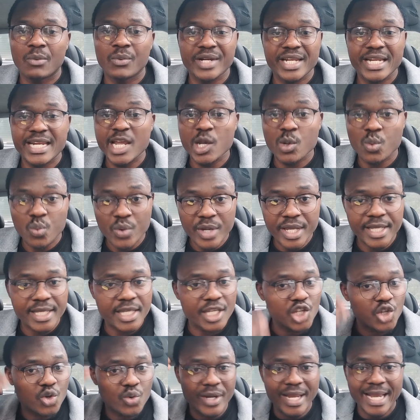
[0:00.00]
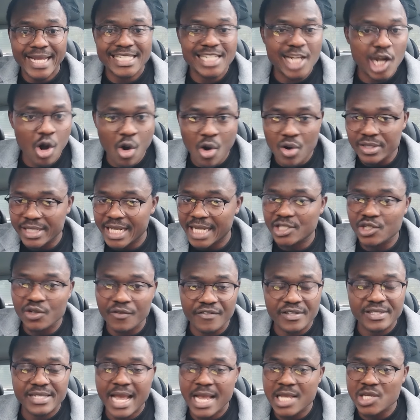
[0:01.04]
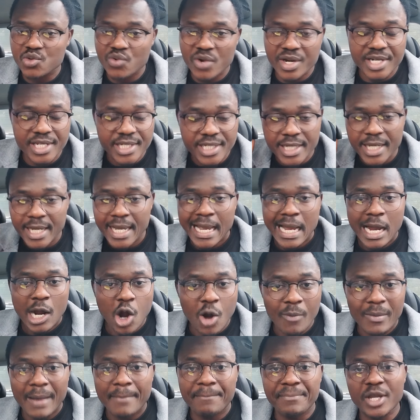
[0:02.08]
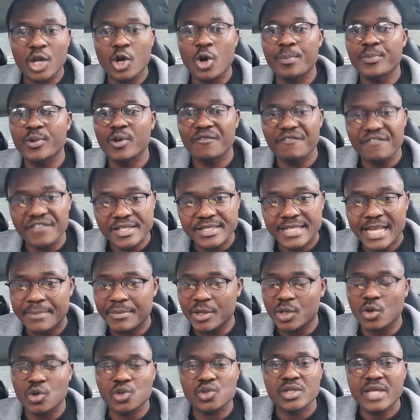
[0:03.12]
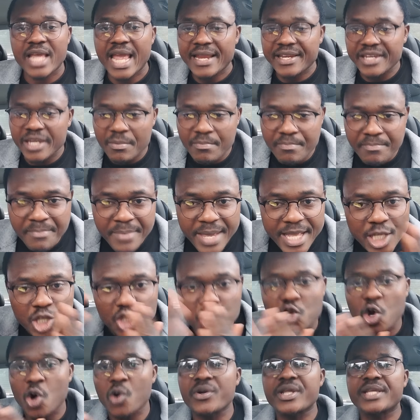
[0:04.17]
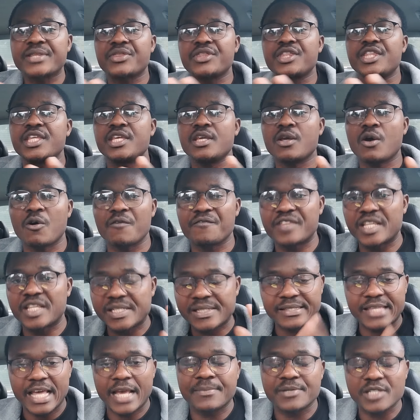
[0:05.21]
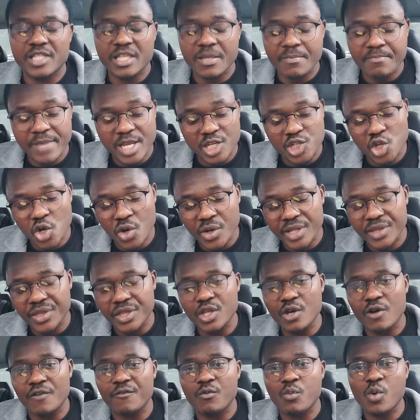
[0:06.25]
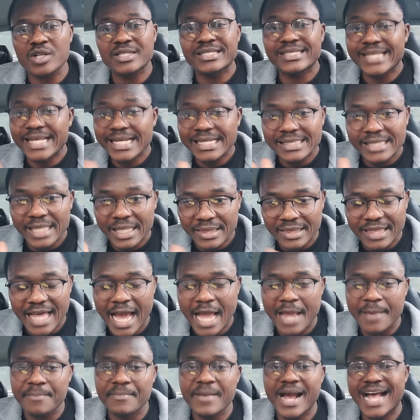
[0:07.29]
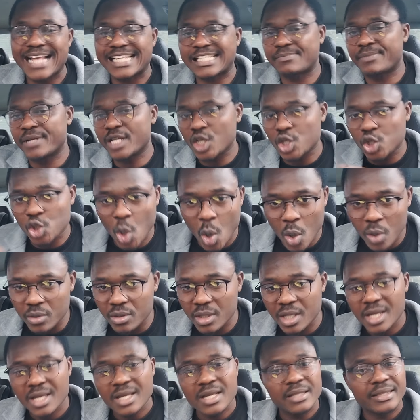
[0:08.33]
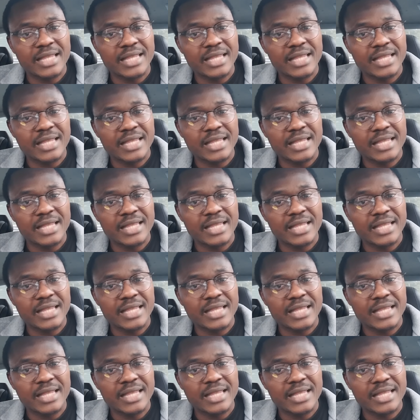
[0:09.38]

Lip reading: within a week, you get called that your visa is ready. Come and pick up your visa, because the majority of the steps, the majority of what takes the time has been done.